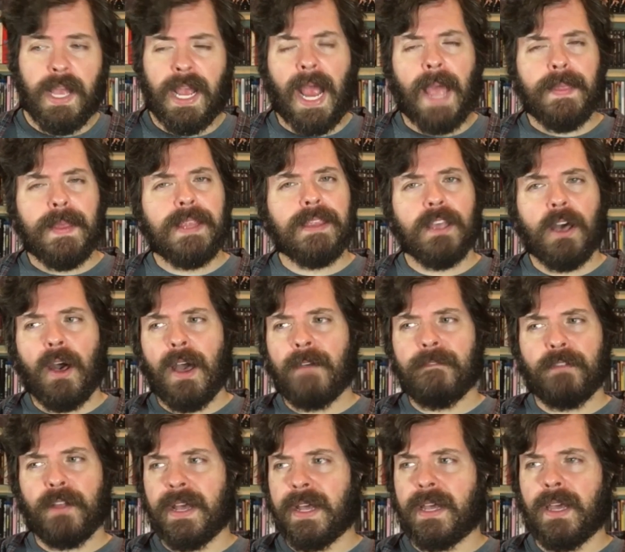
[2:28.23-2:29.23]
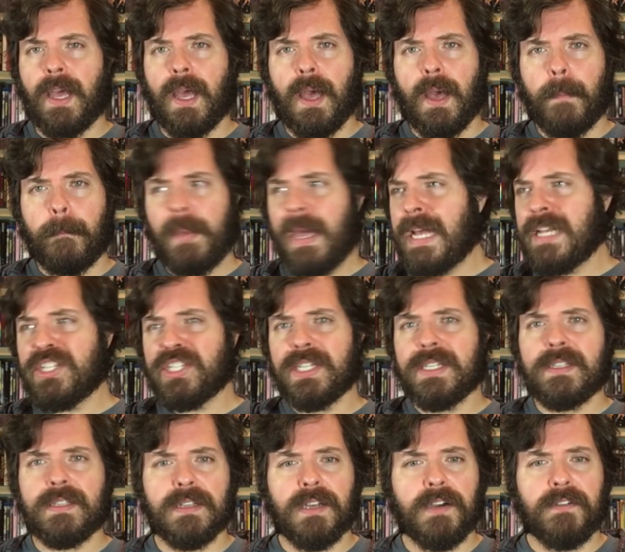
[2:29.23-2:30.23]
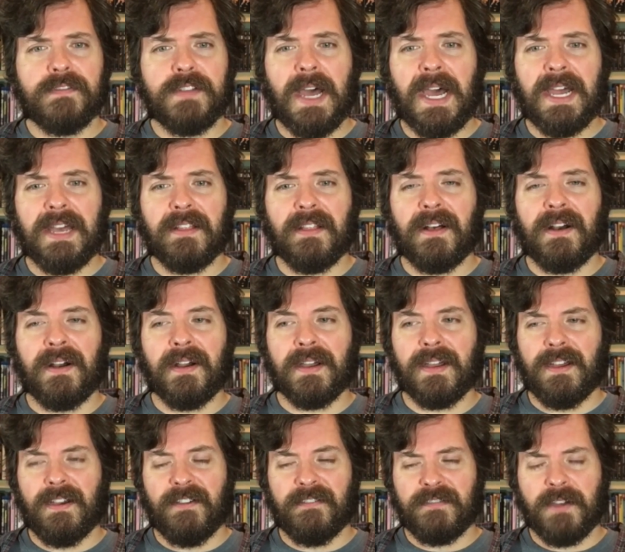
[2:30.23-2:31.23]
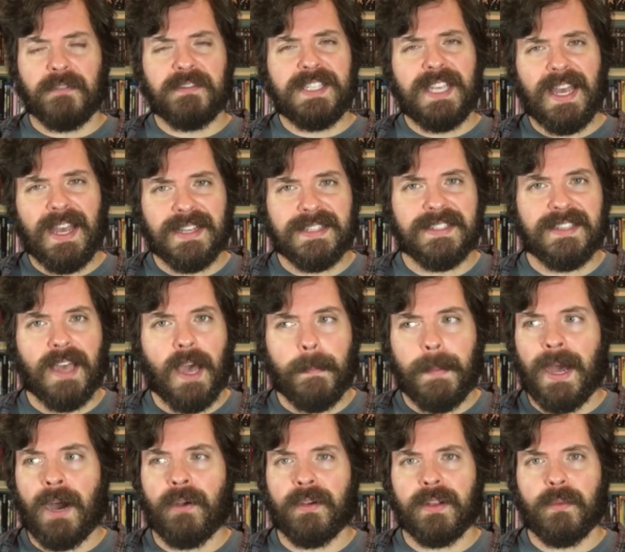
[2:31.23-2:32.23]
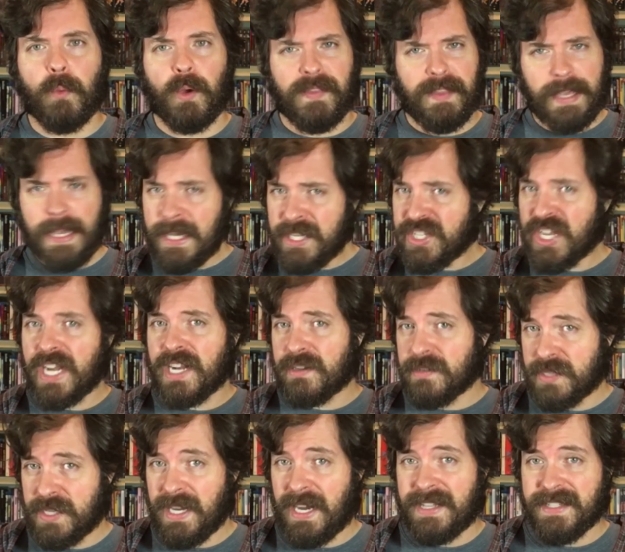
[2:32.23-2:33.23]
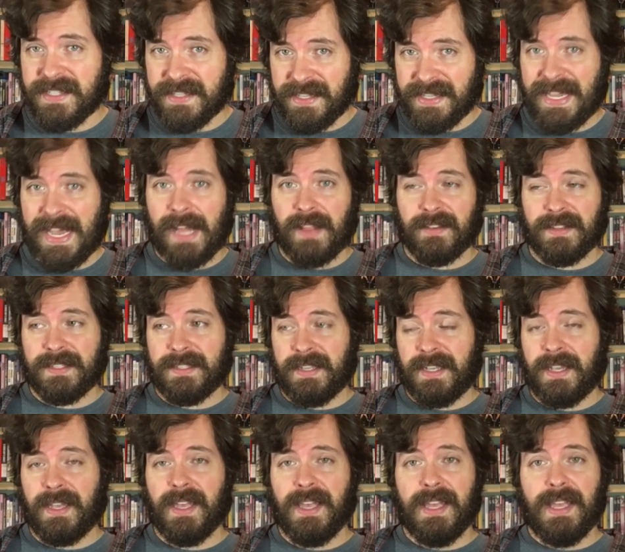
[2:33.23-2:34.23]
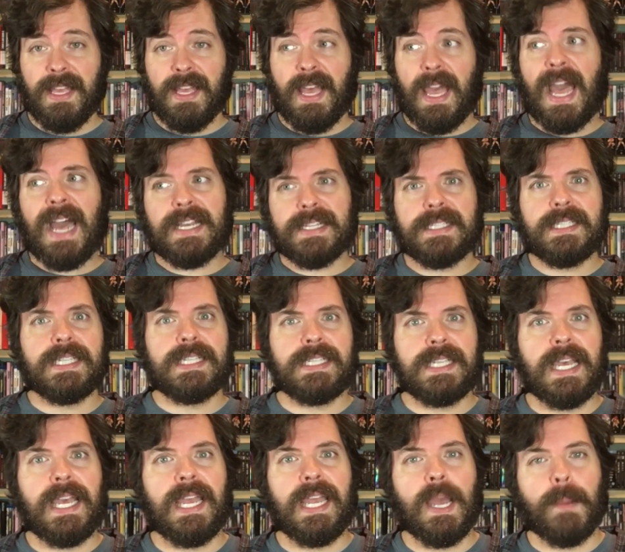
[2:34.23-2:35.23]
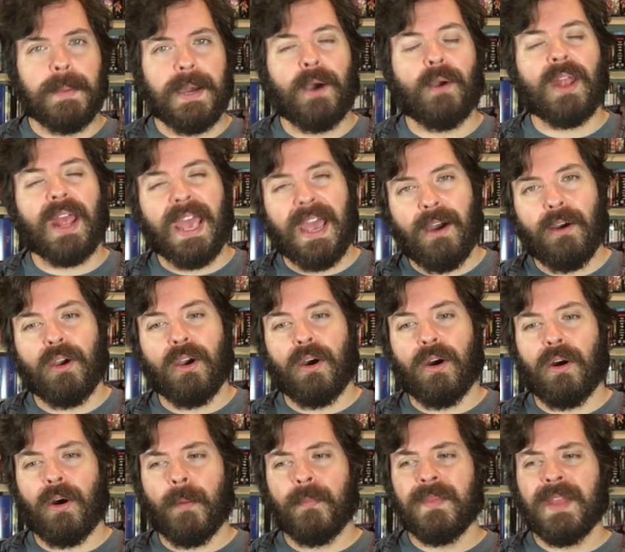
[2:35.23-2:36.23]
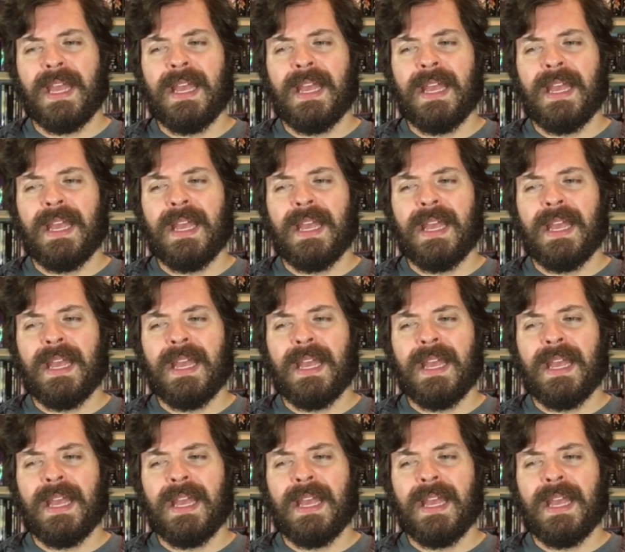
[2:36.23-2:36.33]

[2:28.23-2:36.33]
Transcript: And then they'll have like pages of dialogue of, of text about what the Hitchhiker's Guide to the Galaxy has to say about alcohol.